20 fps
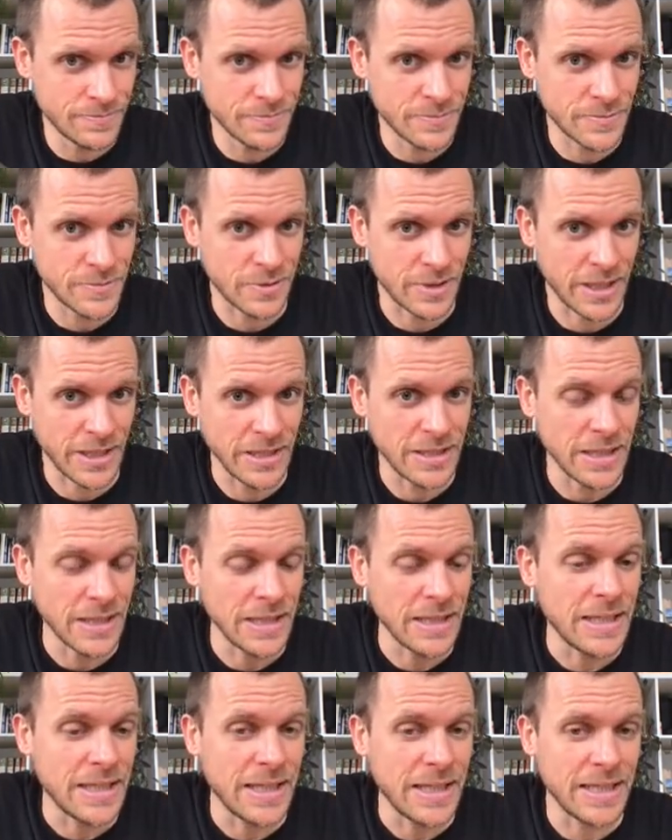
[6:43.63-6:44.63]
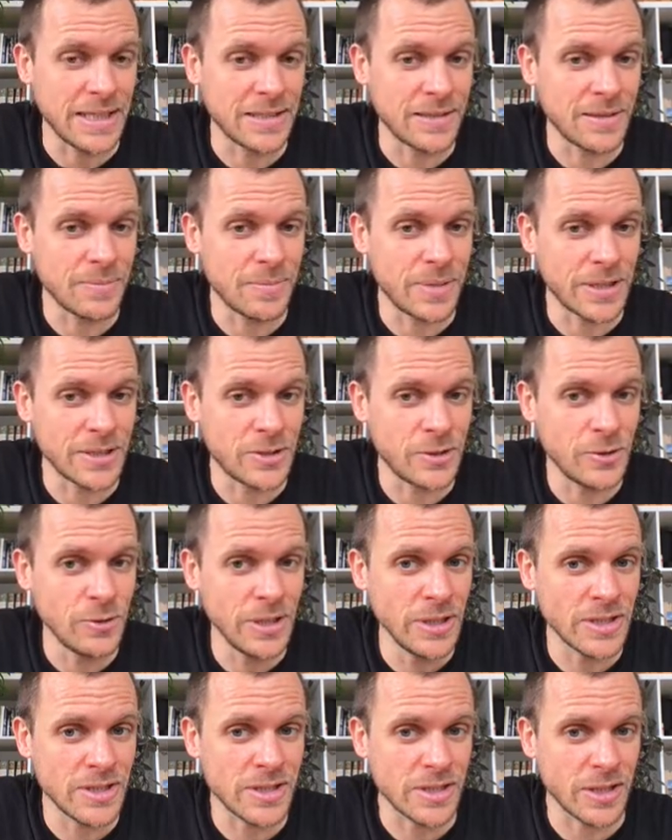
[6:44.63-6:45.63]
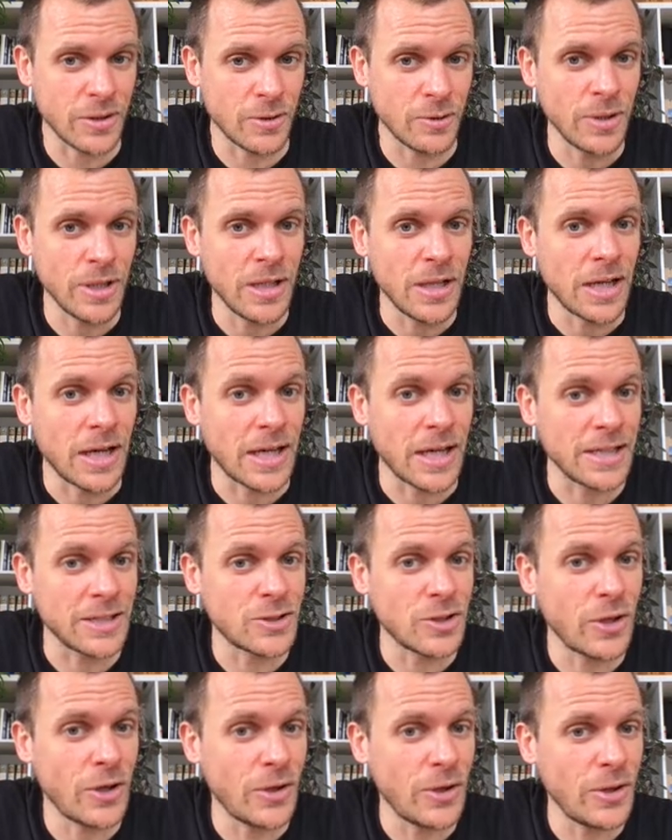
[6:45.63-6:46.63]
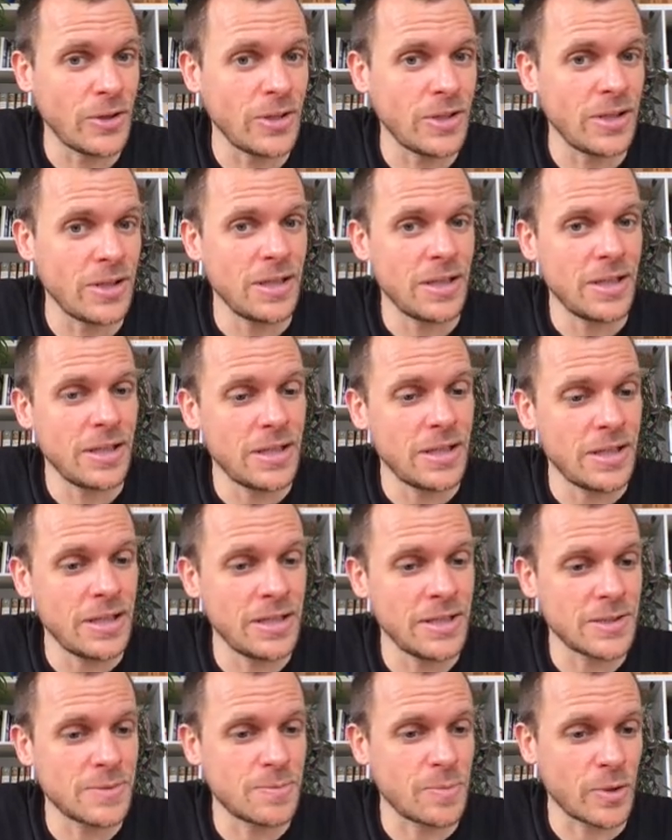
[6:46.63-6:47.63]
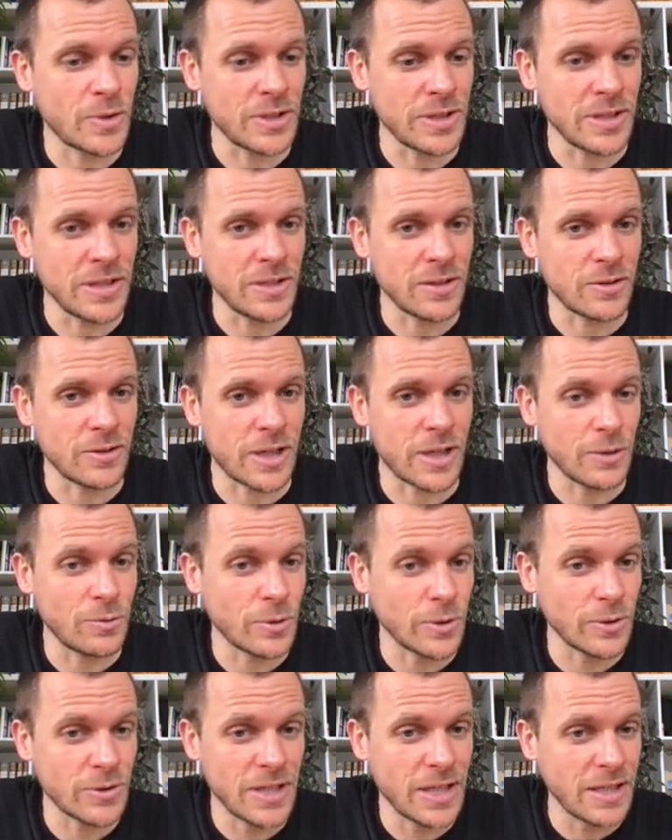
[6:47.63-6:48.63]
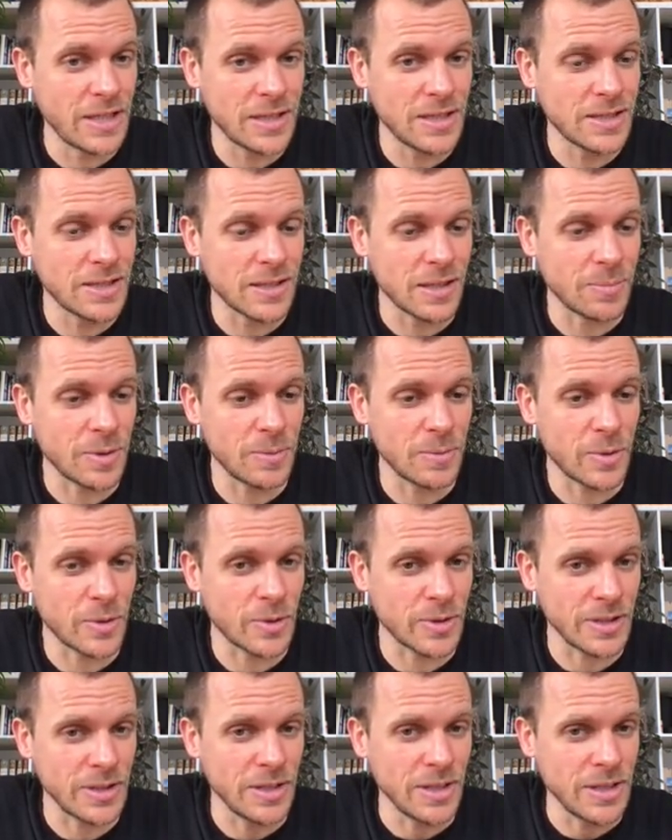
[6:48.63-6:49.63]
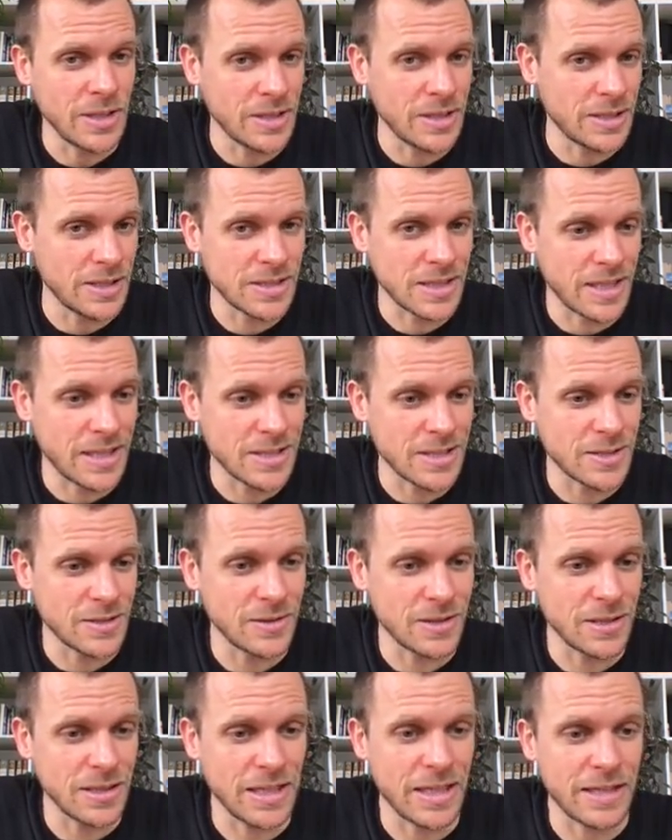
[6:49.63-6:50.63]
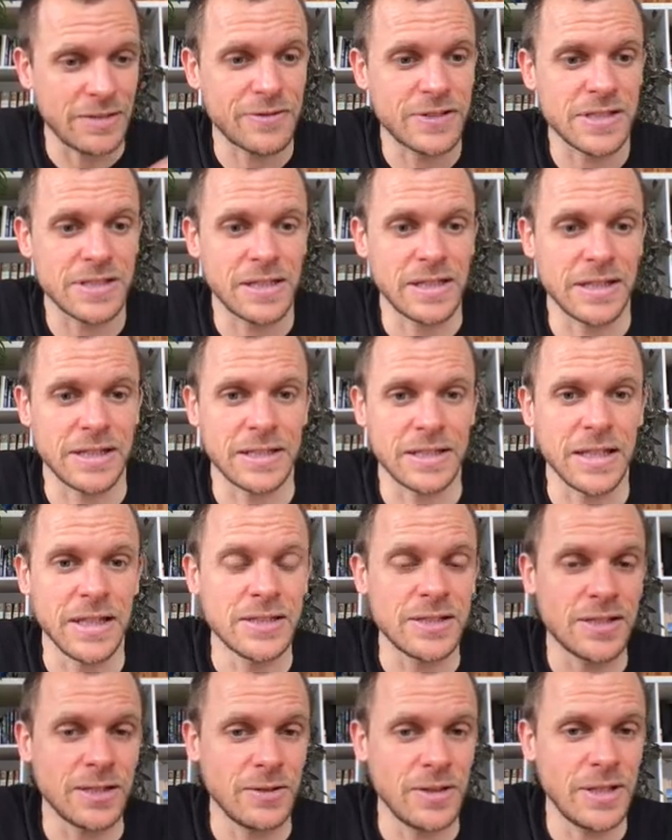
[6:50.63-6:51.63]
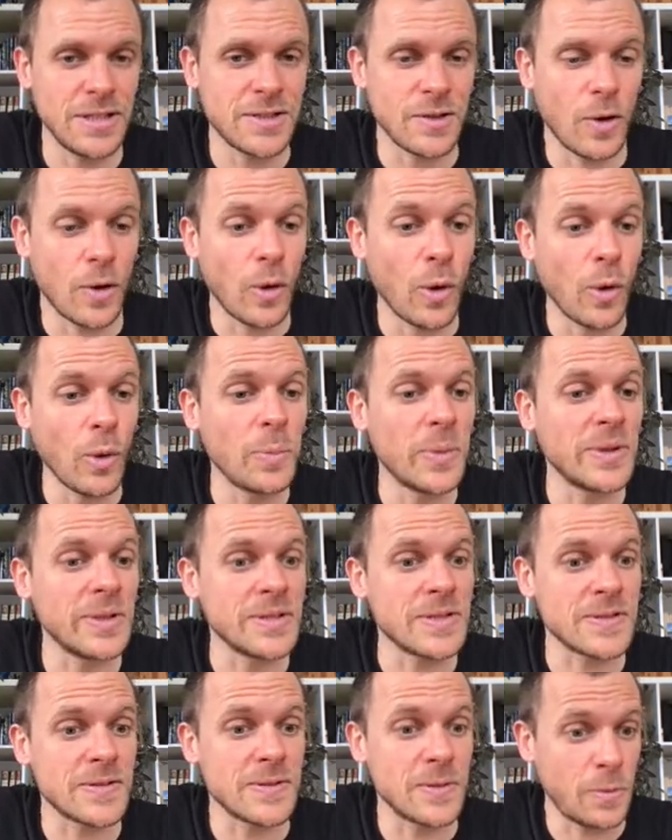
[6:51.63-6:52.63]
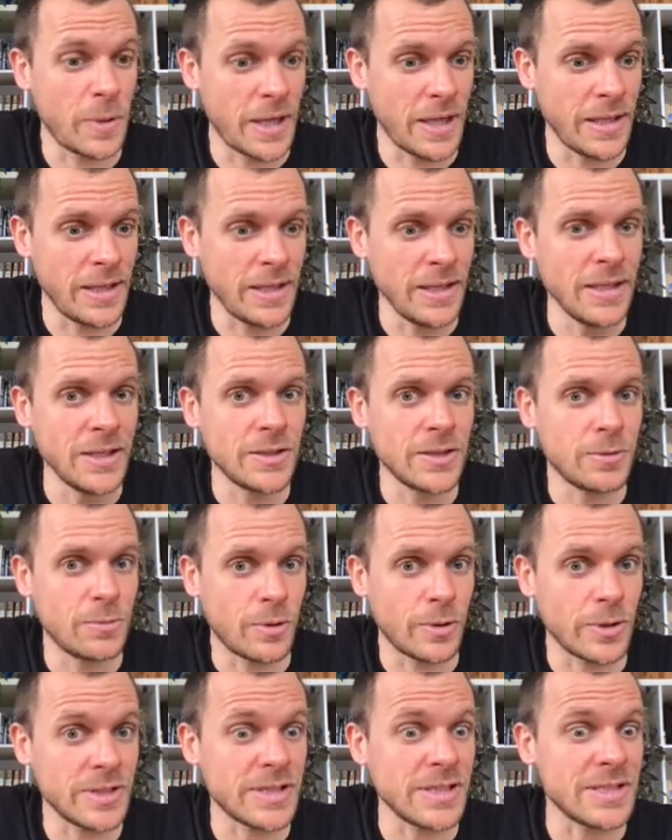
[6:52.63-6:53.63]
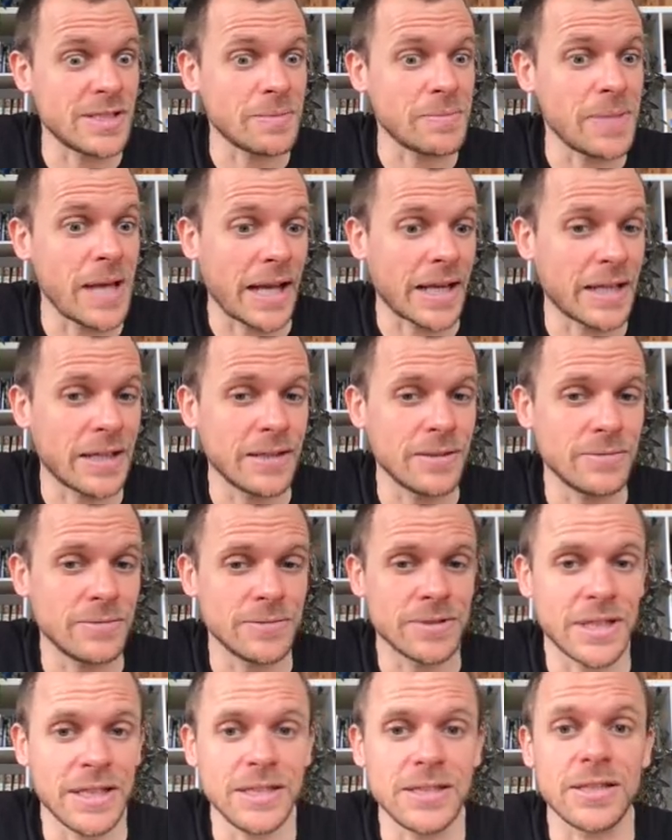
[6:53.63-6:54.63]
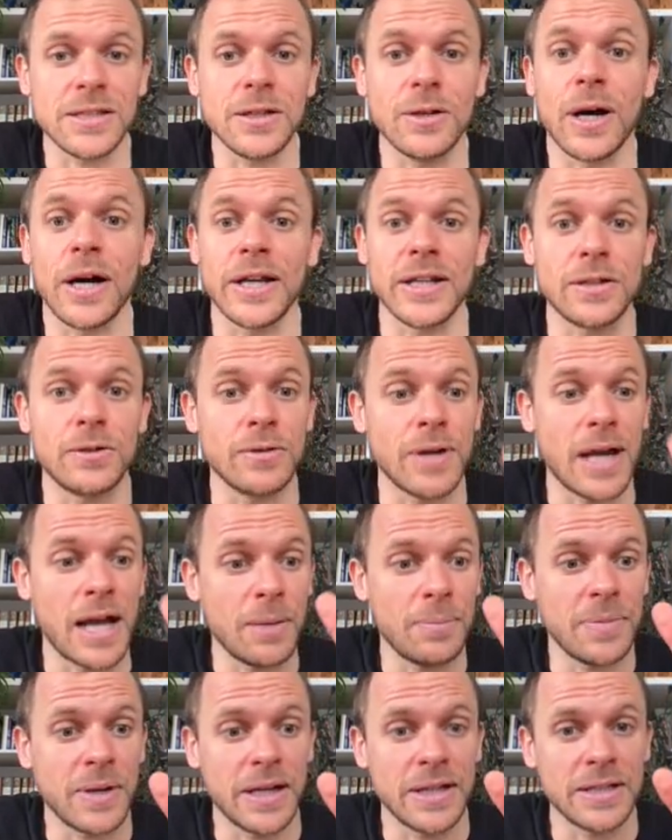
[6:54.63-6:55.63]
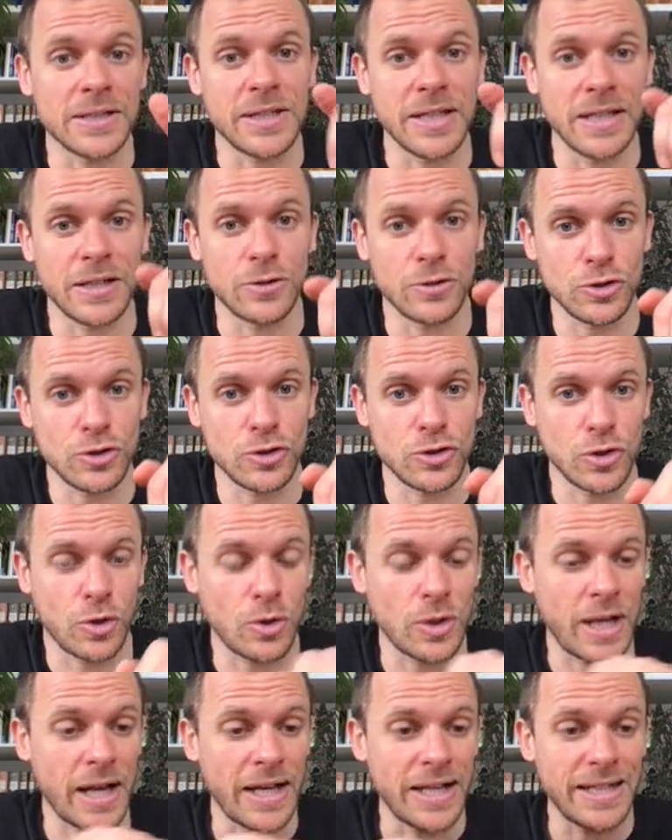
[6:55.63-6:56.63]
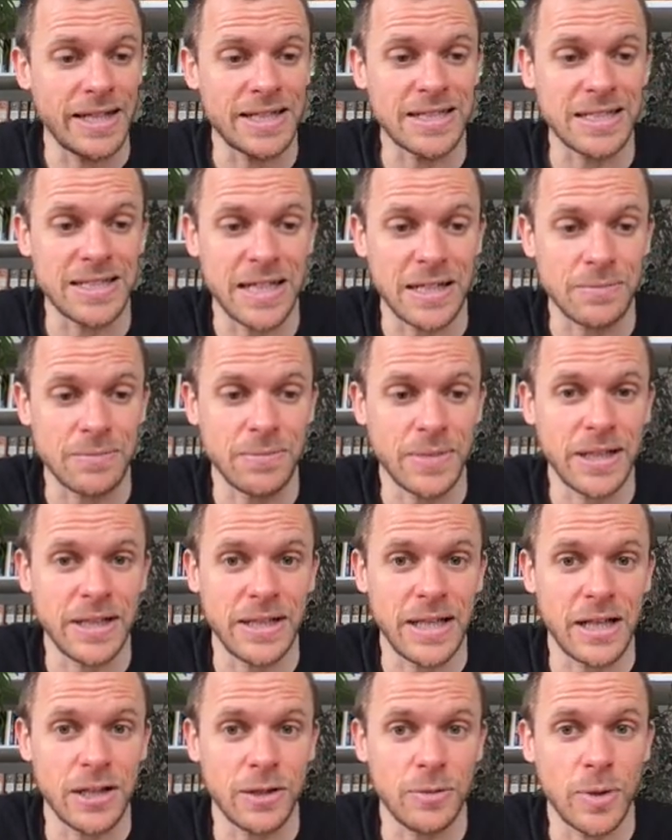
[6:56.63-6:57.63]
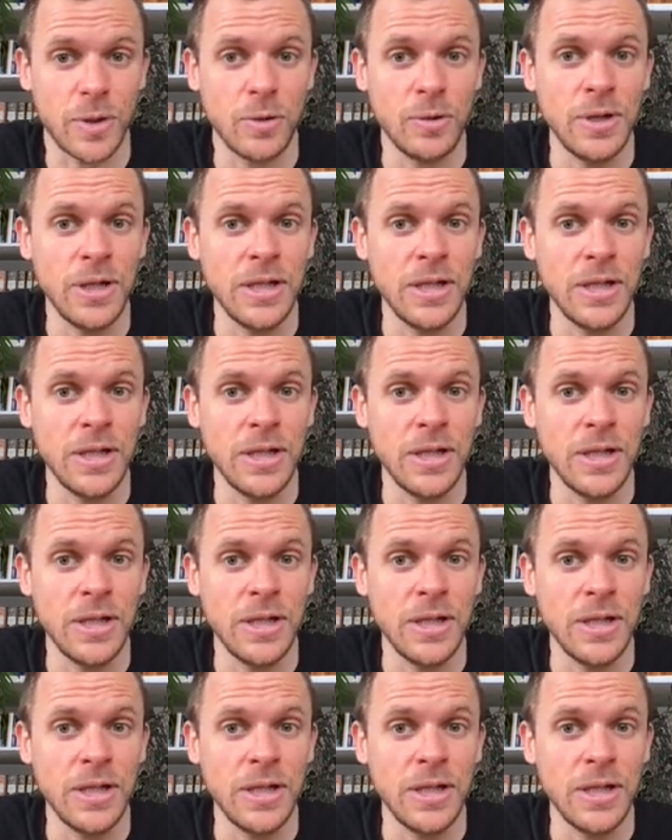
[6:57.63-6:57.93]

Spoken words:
right? And by doing so, I turn his body, or I rotate his upper body, in this case to the left side. So this opens the way towards his back. Okay, so I grab, I take control, I extend my elbow,